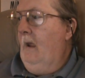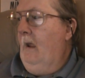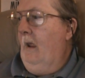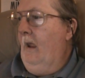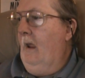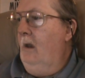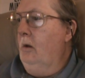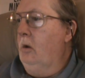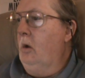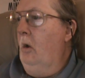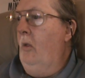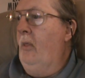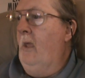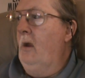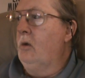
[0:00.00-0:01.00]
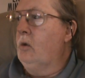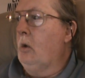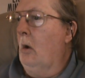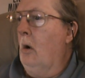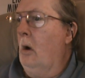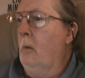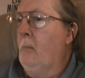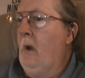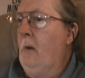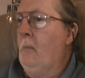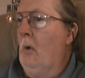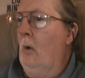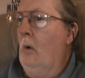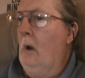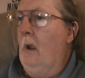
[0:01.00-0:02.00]
and do things to hurt
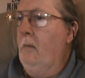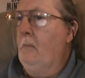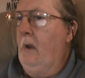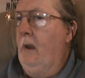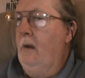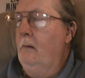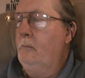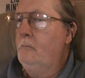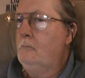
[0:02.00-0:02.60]
people like me